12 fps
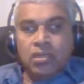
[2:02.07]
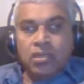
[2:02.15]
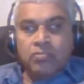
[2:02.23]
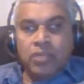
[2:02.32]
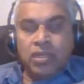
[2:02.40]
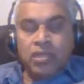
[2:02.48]

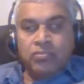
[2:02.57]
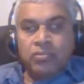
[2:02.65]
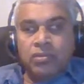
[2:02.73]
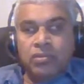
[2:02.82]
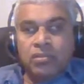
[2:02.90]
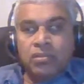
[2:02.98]

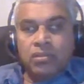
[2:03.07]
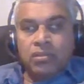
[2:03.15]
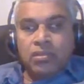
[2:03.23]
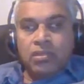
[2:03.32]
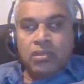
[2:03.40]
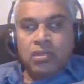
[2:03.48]
Malaver,
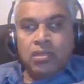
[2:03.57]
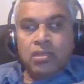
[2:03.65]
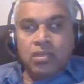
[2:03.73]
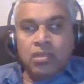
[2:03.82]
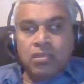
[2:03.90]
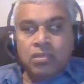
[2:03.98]

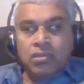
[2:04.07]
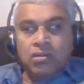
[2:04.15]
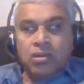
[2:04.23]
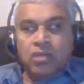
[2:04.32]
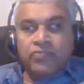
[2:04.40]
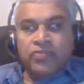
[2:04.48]

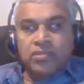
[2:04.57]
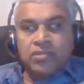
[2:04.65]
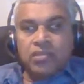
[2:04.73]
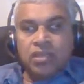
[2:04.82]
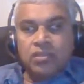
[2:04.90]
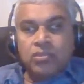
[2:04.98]
all of
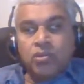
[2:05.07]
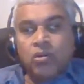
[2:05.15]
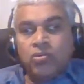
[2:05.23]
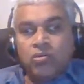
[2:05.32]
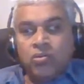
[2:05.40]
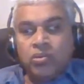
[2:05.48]
us, and
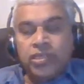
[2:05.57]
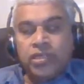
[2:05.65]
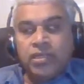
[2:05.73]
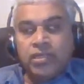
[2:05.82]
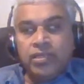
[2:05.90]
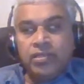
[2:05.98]
John Hodge
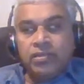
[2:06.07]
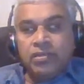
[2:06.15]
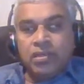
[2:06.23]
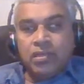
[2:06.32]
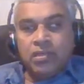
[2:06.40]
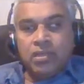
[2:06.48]

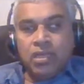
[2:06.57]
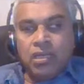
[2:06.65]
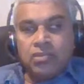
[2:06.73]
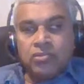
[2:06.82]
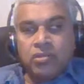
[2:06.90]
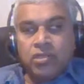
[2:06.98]
earlier
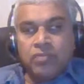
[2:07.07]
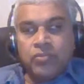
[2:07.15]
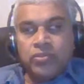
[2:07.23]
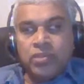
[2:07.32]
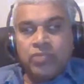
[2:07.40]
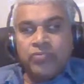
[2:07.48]
has
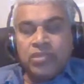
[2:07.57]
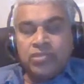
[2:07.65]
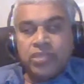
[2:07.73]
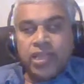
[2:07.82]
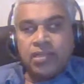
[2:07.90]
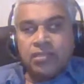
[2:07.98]
contributed,
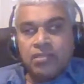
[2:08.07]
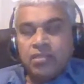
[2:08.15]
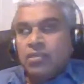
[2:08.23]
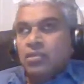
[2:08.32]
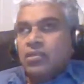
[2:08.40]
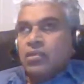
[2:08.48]
Wenzhong Zhang.
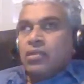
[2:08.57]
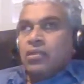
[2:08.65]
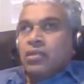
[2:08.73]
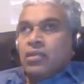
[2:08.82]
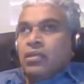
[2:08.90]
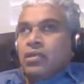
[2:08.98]

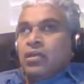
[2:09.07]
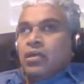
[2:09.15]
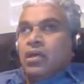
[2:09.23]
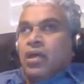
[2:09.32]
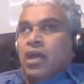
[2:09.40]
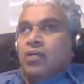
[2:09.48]

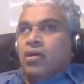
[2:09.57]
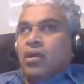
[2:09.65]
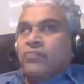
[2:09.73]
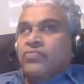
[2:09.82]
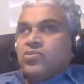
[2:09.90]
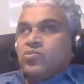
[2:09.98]
And
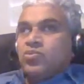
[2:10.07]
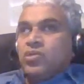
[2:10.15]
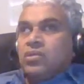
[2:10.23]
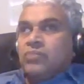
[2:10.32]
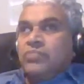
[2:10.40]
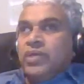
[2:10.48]
all of us
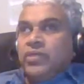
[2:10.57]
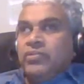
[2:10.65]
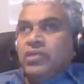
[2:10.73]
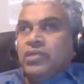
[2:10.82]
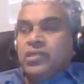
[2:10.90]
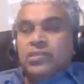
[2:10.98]
together
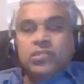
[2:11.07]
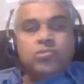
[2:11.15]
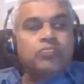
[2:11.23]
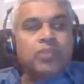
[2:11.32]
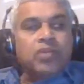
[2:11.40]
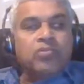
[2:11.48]
believe that there is a
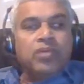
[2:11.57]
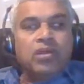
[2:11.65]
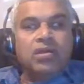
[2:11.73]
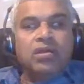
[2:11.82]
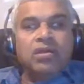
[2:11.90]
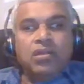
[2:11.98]

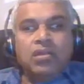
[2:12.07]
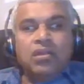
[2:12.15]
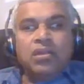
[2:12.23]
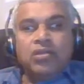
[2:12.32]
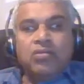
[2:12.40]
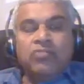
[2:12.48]
superlunar
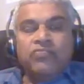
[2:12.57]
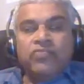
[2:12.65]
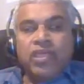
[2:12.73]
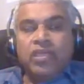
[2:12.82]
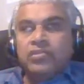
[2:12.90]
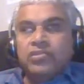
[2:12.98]

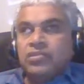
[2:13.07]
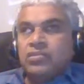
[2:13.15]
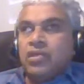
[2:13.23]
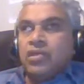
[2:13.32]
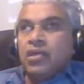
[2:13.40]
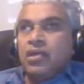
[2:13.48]
phase,